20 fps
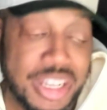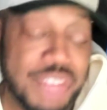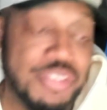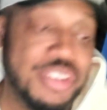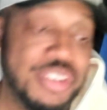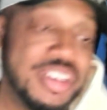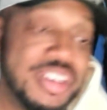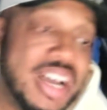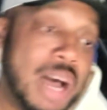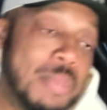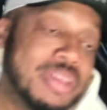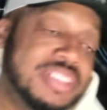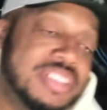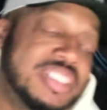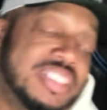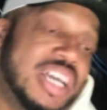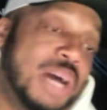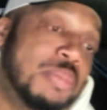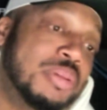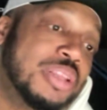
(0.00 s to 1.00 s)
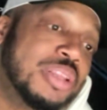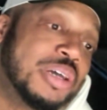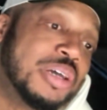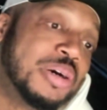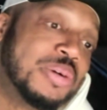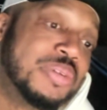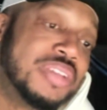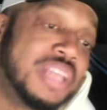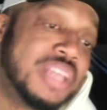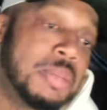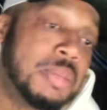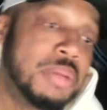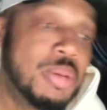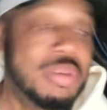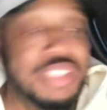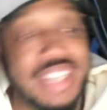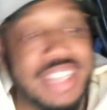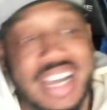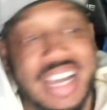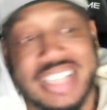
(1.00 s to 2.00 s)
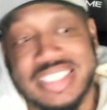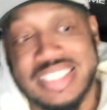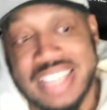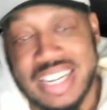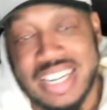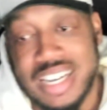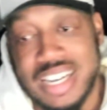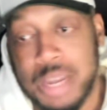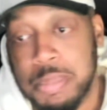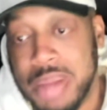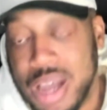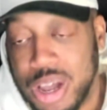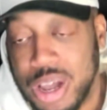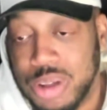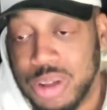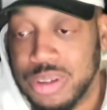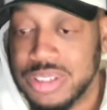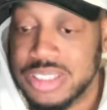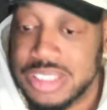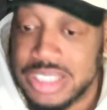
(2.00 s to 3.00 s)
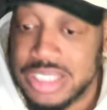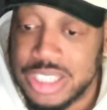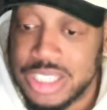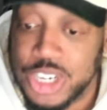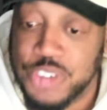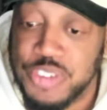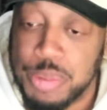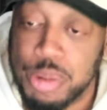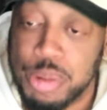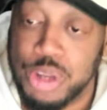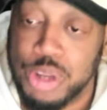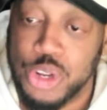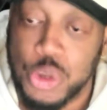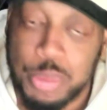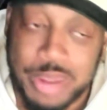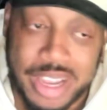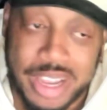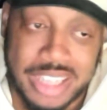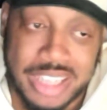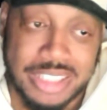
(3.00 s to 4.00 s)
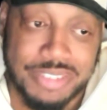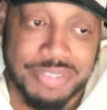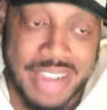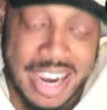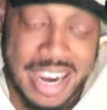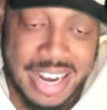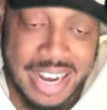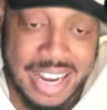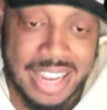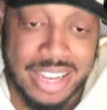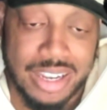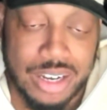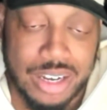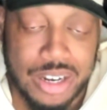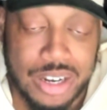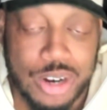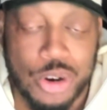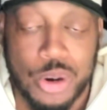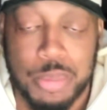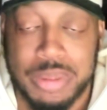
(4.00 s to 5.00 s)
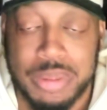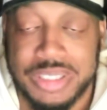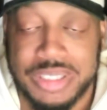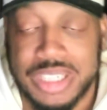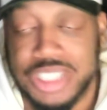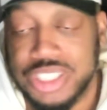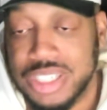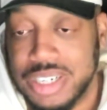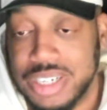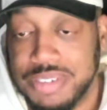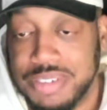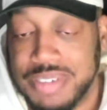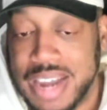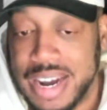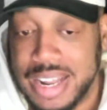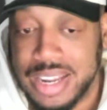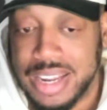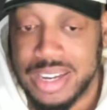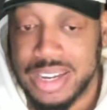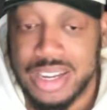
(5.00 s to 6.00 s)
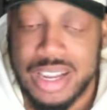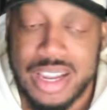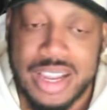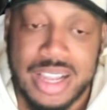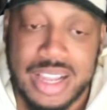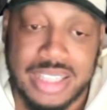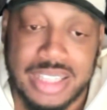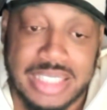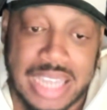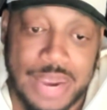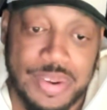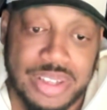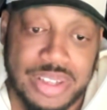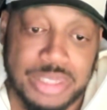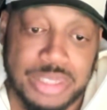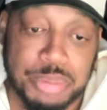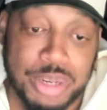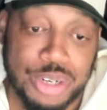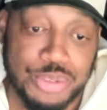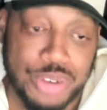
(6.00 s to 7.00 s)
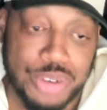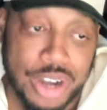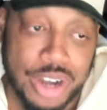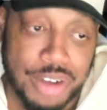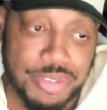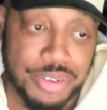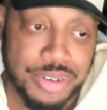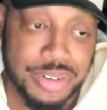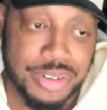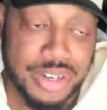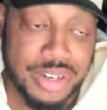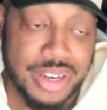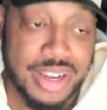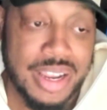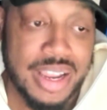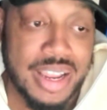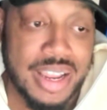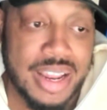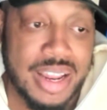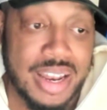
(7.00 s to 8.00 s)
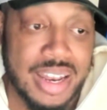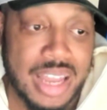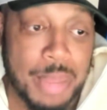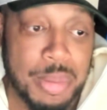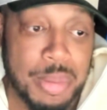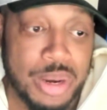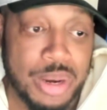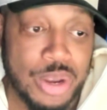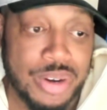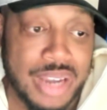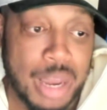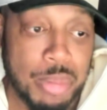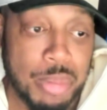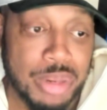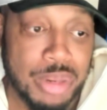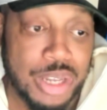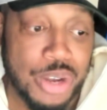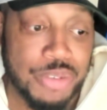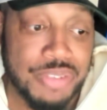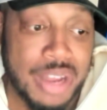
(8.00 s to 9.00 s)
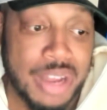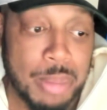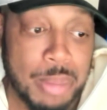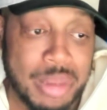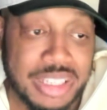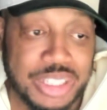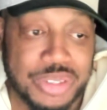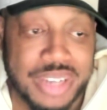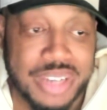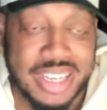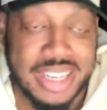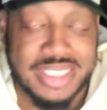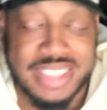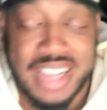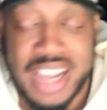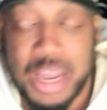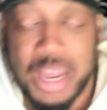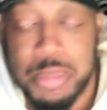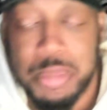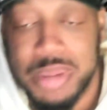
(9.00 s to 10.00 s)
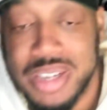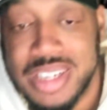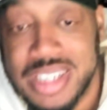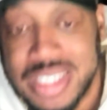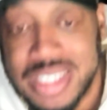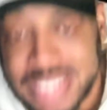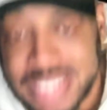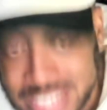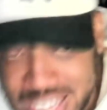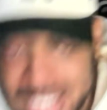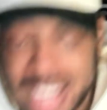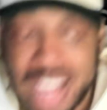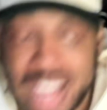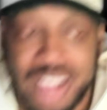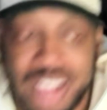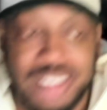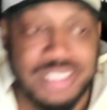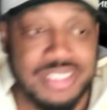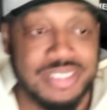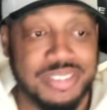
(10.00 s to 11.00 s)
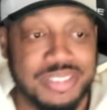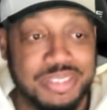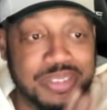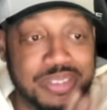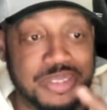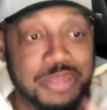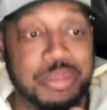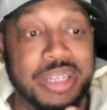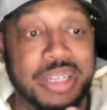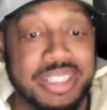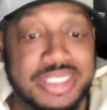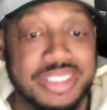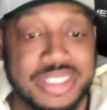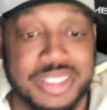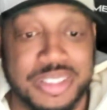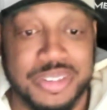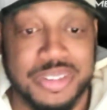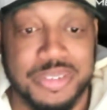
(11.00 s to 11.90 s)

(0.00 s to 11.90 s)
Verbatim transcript: Leave your comments down below. Let me know what you guys think about Teofimo Lopez fighting or potentially fighting Terrence Bud Crawford. Let me know down below, family. Until next time, signing out. Peace.